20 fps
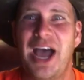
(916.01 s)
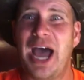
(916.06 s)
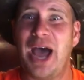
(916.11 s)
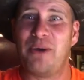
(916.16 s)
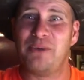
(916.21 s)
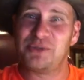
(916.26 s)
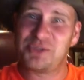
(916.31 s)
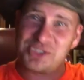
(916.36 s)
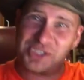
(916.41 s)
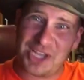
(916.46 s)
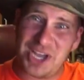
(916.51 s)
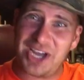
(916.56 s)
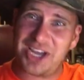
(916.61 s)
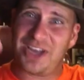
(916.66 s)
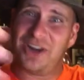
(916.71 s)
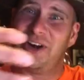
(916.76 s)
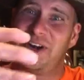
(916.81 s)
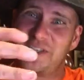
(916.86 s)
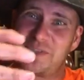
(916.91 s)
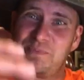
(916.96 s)
I was
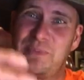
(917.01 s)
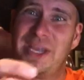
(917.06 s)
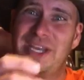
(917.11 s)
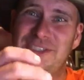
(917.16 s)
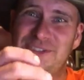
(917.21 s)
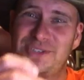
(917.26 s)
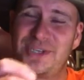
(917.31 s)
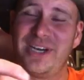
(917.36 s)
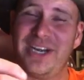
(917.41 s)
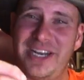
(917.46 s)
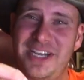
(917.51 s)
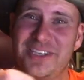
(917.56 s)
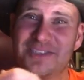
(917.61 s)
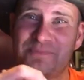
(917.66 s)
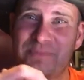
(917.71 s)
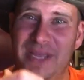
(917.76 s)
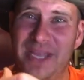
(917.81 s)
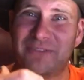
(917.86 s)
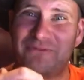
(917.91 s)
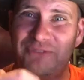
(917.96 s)
stuck under this big tree, this
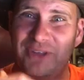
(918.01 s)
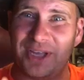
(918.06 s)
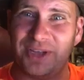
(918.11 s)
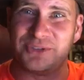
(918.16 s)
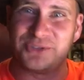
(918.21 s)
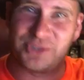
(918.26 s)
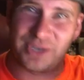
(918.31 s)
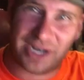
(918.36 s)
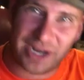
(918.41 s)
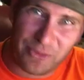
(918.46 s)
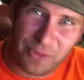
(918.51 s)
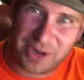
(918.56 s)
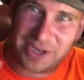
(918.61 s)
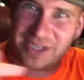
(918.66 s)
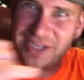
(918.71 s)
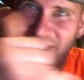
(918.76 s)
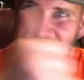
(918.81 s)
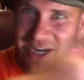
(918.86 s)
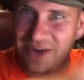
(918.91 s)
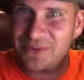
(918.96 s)
big field tree I went
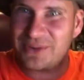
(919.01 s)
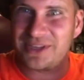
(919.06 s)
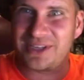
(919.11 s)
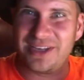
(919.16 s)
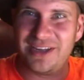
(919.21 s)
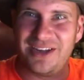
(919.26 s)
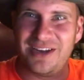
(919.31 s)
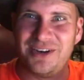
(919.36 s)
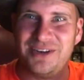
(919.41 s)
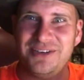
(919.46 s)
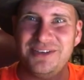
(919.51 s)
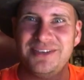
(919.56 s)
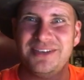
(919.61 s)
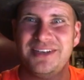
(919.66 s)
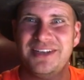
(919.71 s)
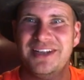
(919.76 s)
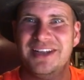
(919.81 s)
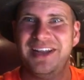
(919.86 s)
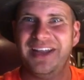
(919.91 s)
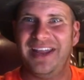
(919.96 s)
to cut with a cutter.
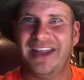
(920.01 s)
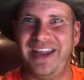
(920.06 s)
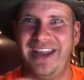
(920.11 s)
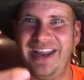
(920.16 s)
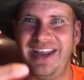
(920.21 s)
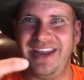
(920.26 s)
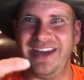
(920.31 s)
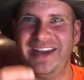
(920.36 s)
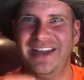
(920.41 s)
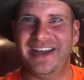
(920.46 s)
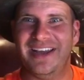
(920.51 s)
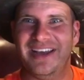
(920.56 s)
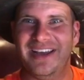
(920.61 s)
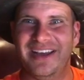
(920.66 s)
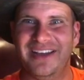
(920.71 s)
And